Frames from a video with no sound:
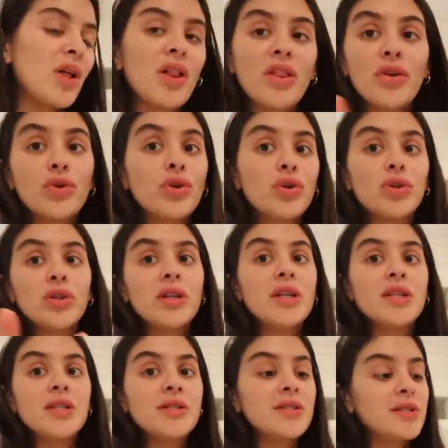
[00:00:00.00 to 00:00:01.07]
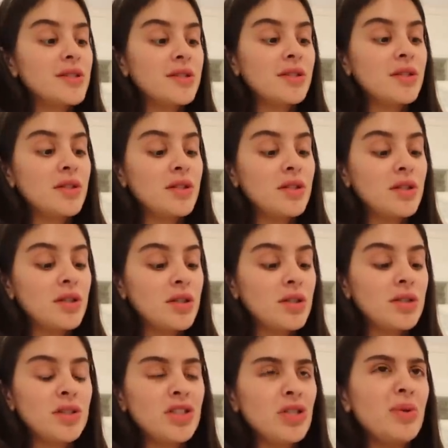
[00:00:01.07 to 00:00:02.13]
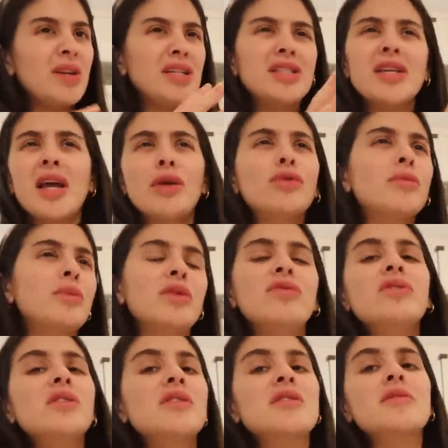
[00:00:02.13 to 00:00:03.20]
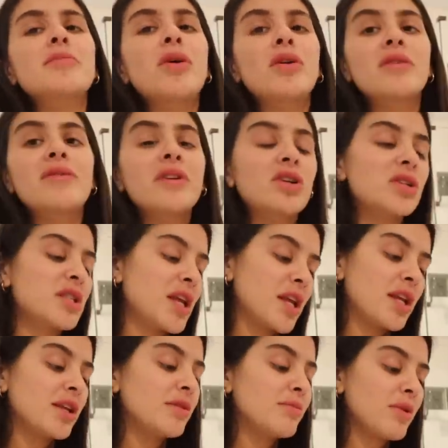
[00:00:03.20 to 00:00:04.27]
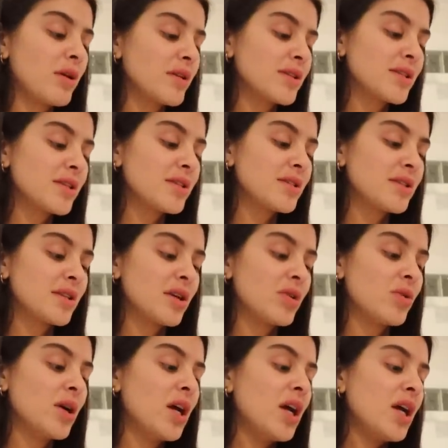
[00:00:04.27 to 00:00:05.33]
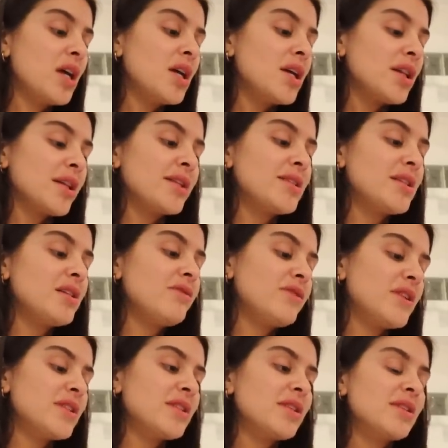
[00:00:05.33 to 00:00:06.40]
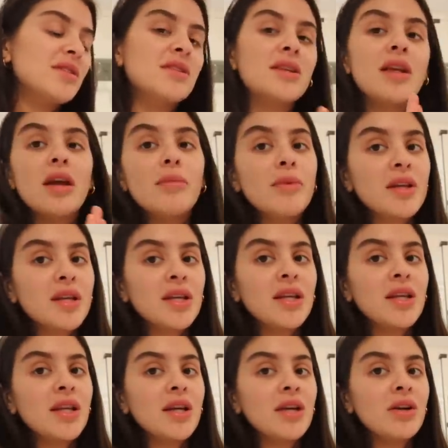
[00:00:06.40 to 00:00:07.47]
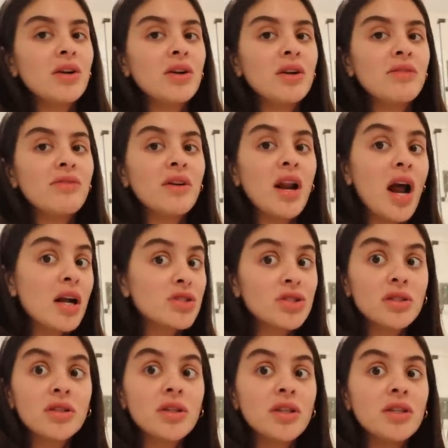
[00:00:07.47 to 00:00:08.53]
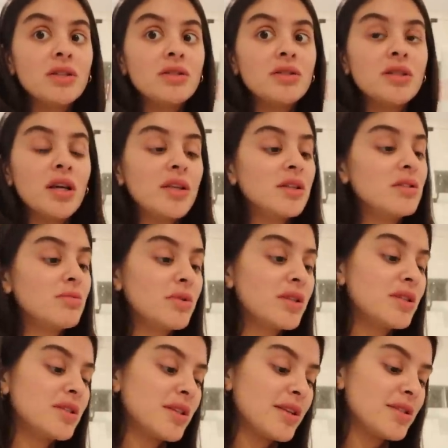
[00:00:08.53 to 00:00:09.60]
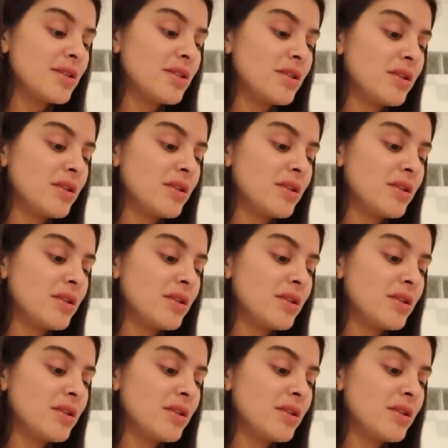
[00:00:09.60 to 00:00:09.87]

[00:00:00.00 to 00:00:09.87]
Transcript: the girlies doing tan removal as a part of their tanning process. So let's see if this is gimmicky or if it actually does what it says it